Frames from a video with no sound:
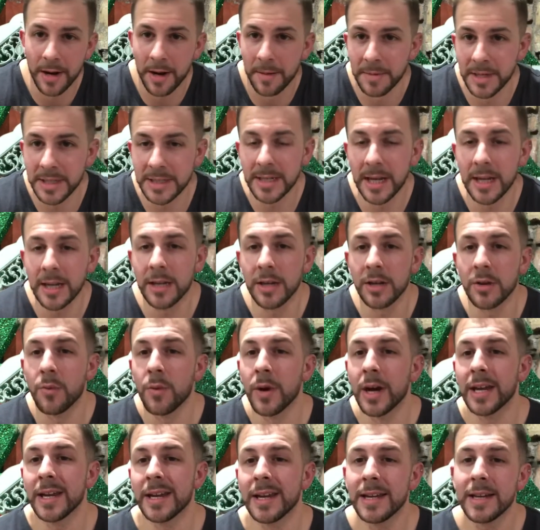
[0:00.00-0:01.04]
and I'm not taking
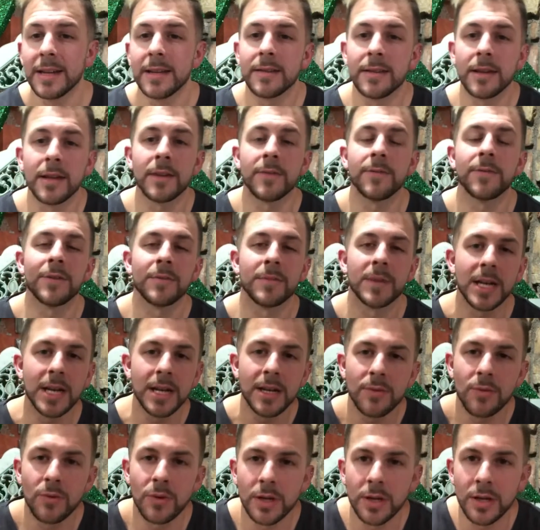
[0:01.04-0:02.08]
away anything from
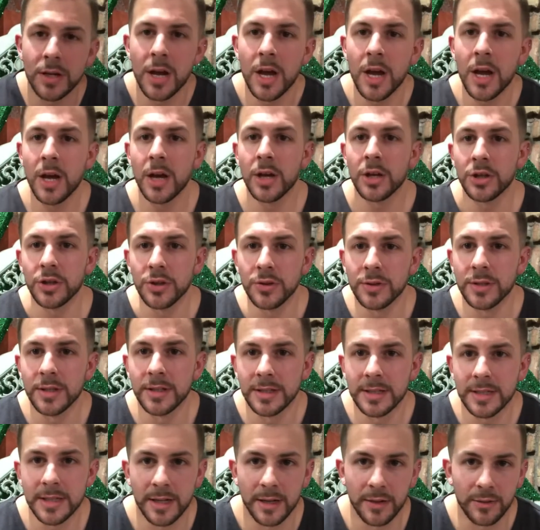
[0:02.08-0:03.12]
anyone using
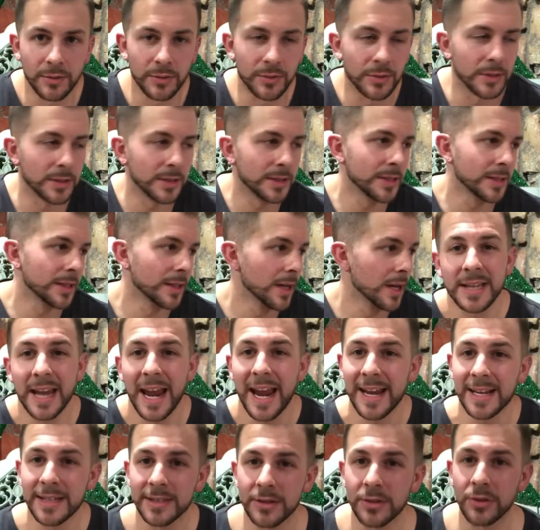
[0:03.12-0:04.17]
steroids. To
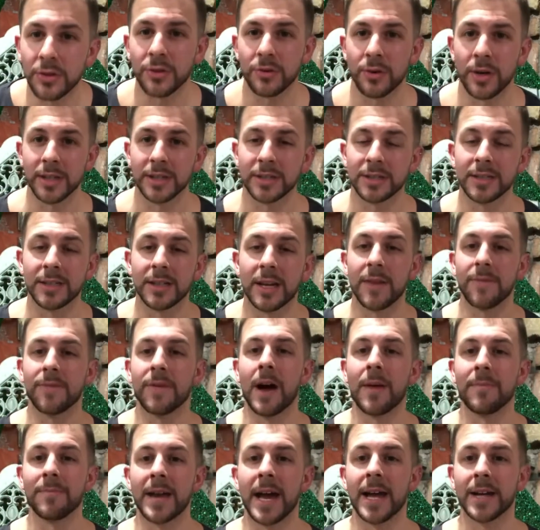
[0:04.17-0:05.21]
answer the question if
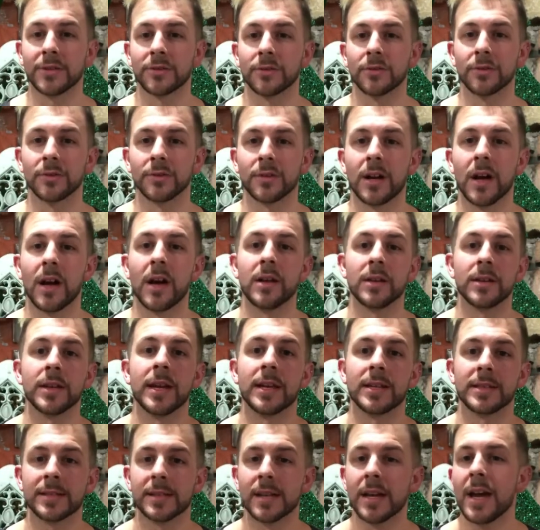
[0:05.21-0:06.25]
I'm natural or not,
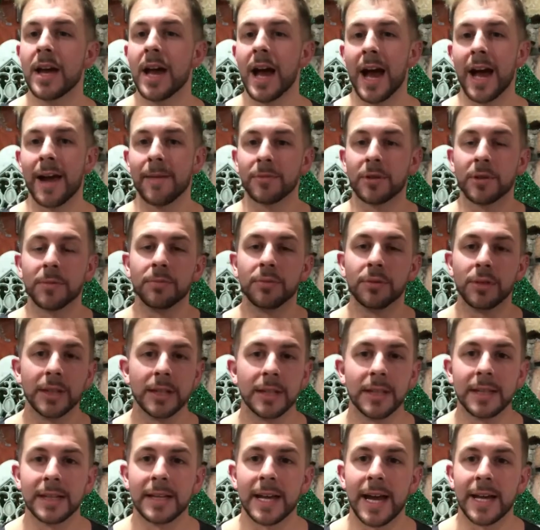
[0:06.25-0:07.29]
yes, I'm
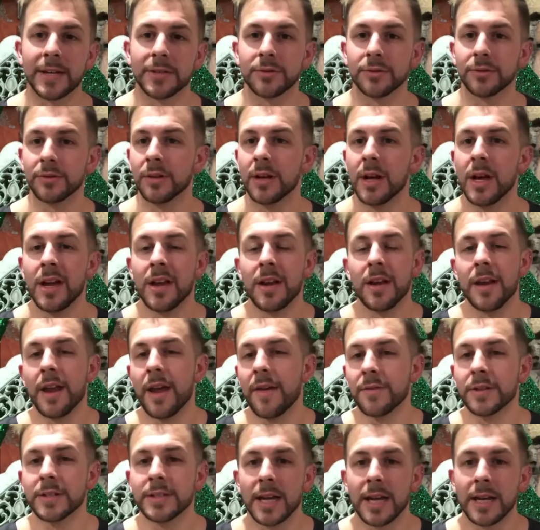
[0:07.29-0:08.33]
completely natural,
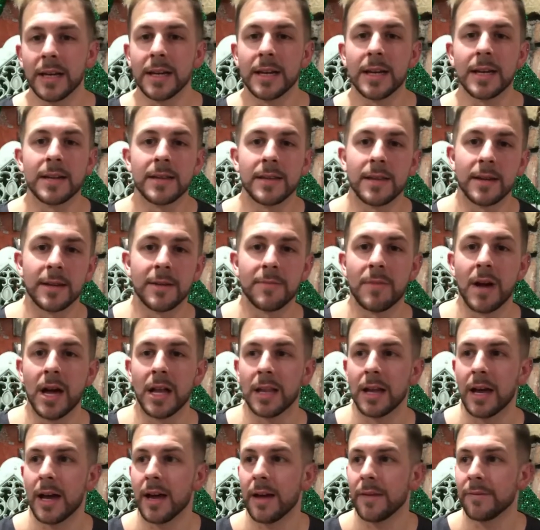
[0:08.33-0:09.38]
never taken anything in my
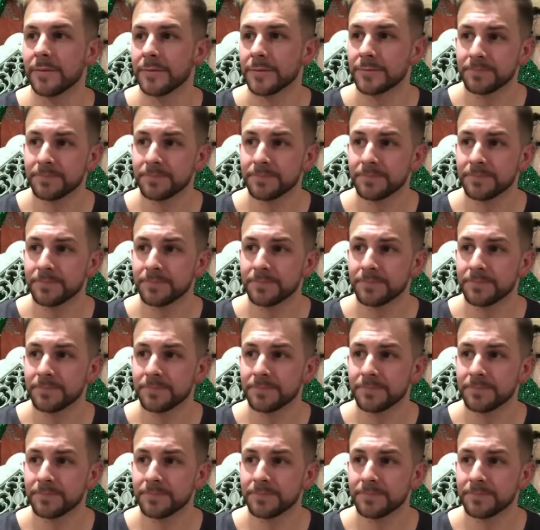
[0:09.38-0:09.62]
life.